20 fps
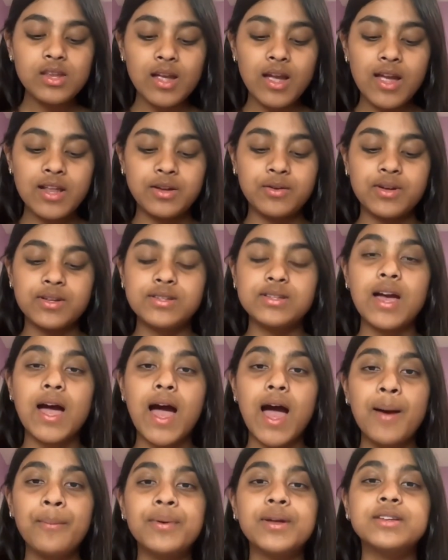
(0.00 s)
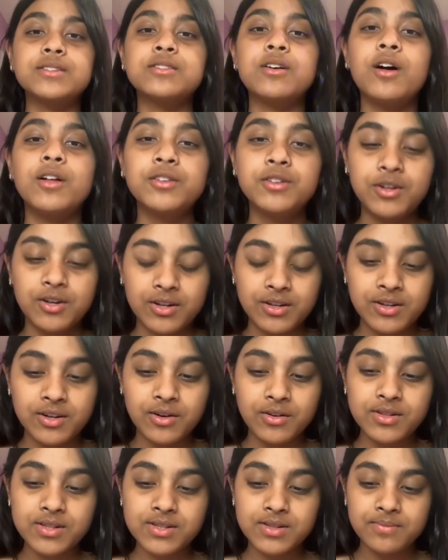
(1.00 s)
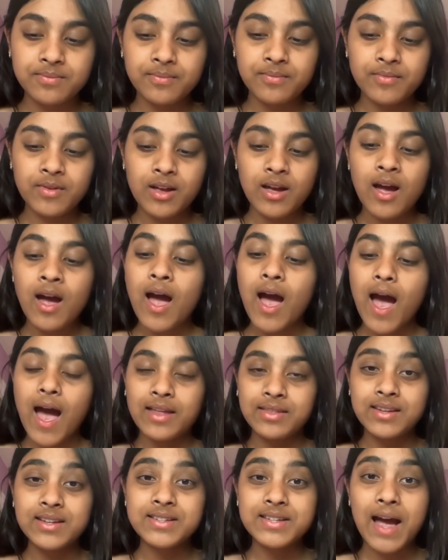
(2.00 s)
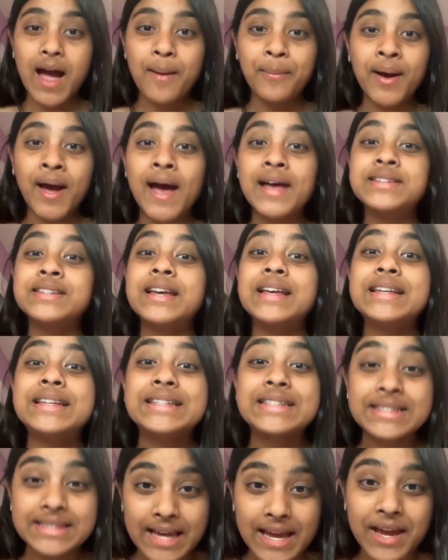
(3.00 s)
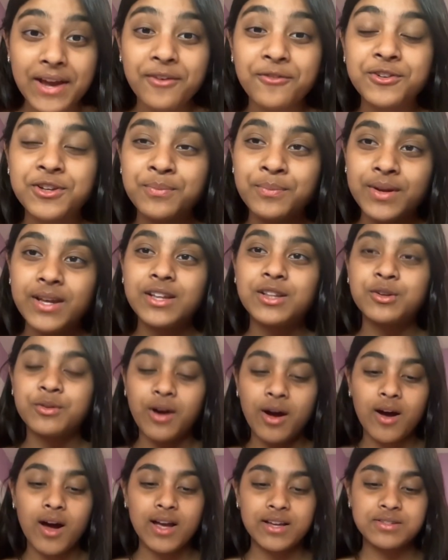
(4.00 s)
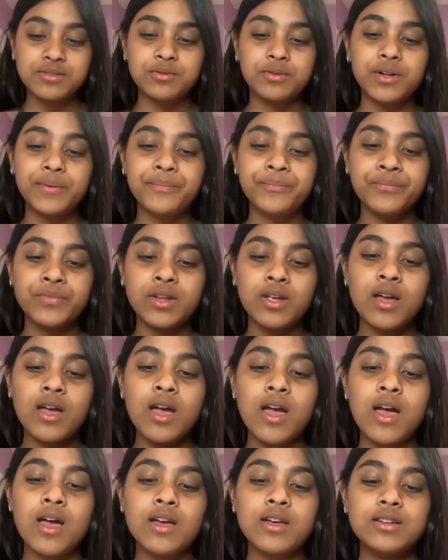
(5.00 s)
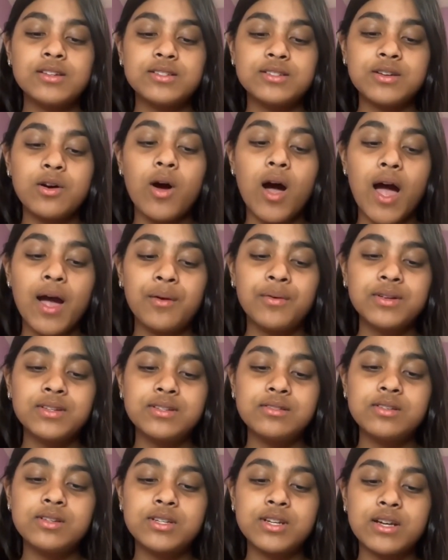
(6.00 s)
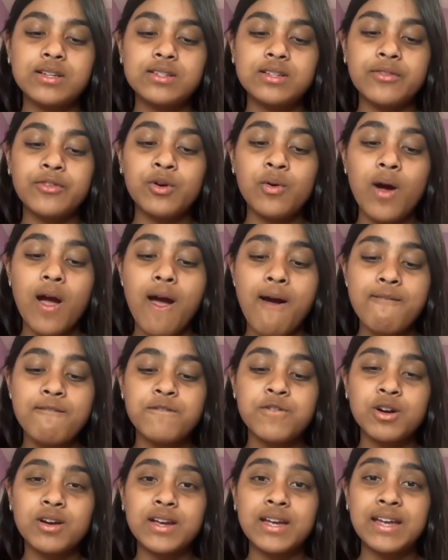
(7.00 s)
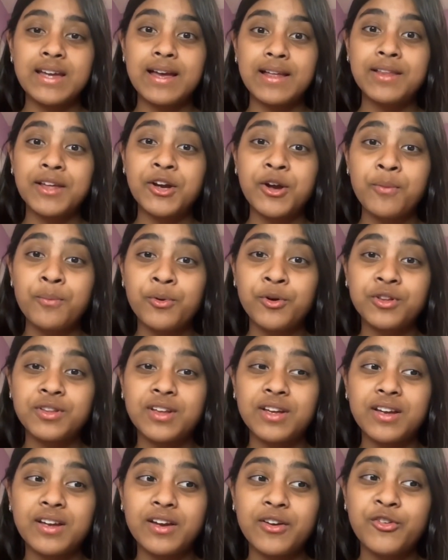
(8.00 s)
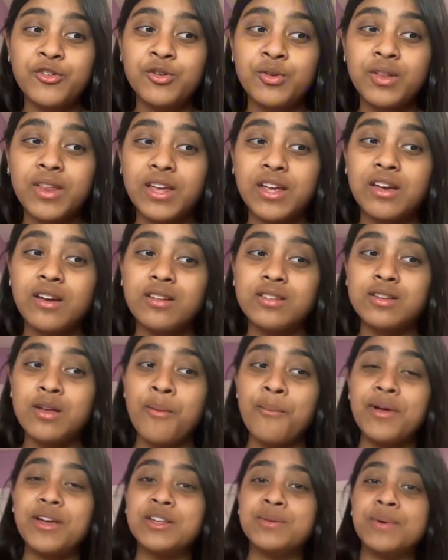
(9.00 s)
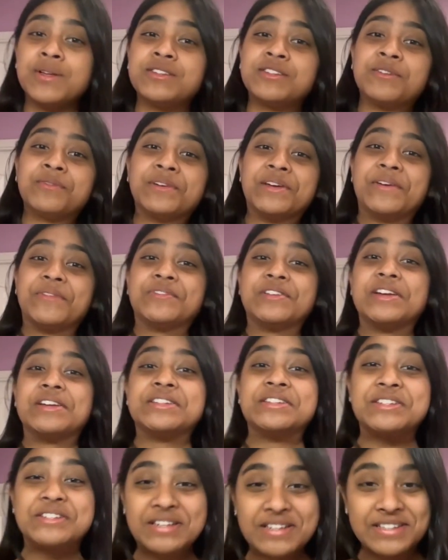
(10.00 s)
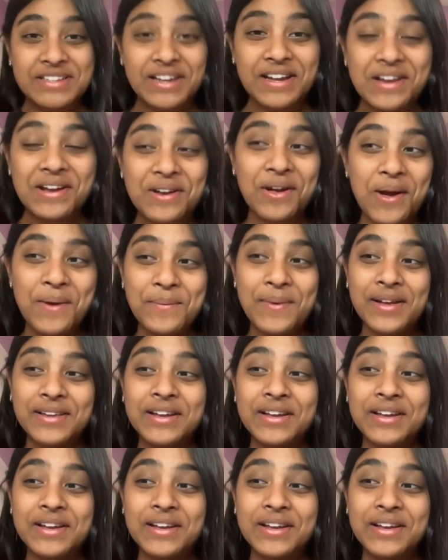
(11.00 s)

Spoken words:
Anyways, the app is called GoodNotes, and this app has saved me throughout high school. So I would suggest, if you ever can get like a birthday gift or like some expensive gift, I suggest getting an iPad.